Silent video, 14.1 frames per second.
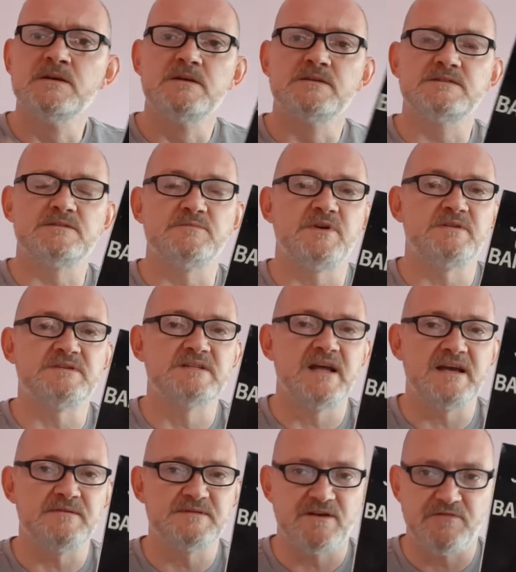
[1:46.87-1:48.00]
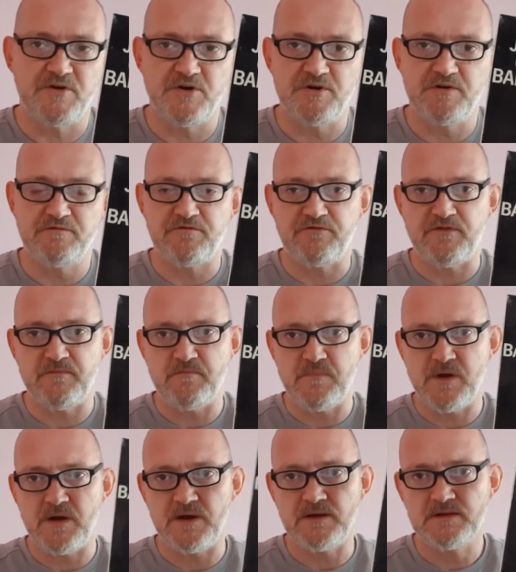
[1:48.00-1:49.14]
Some of those names I've heard from,
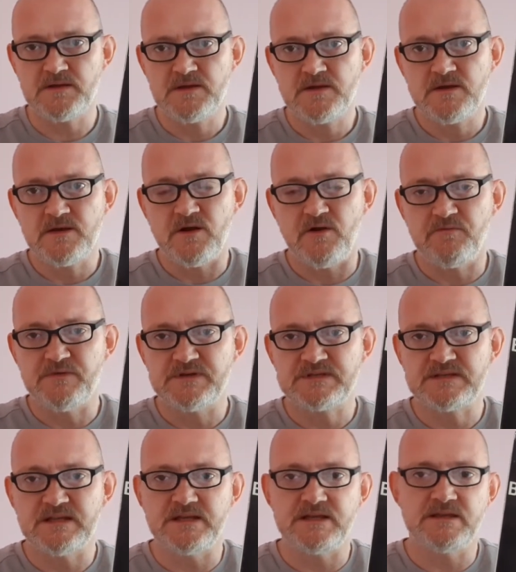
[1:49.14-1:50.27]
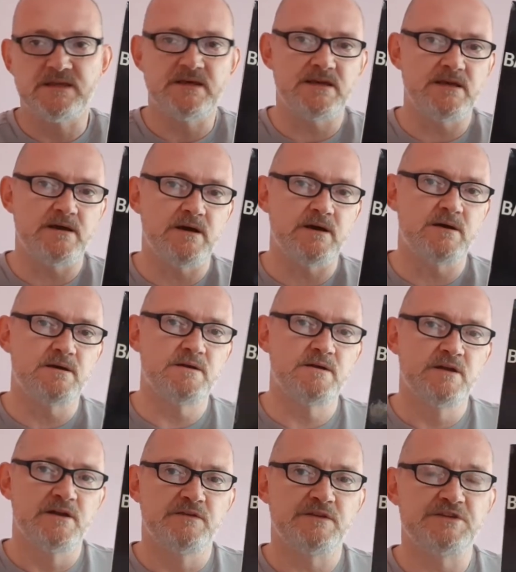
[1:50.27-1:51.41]
obviously the
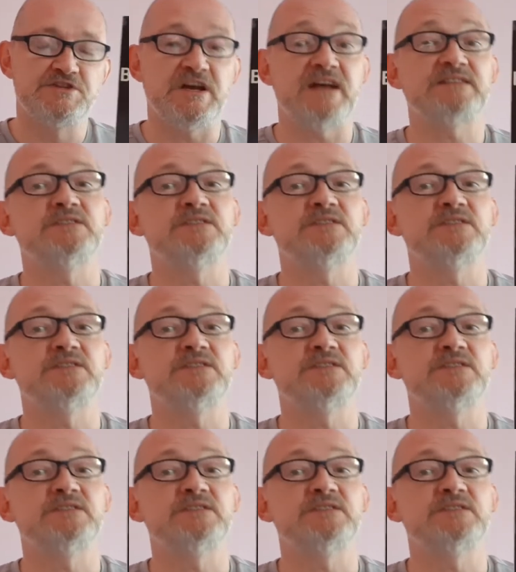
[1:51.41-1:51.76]
jazz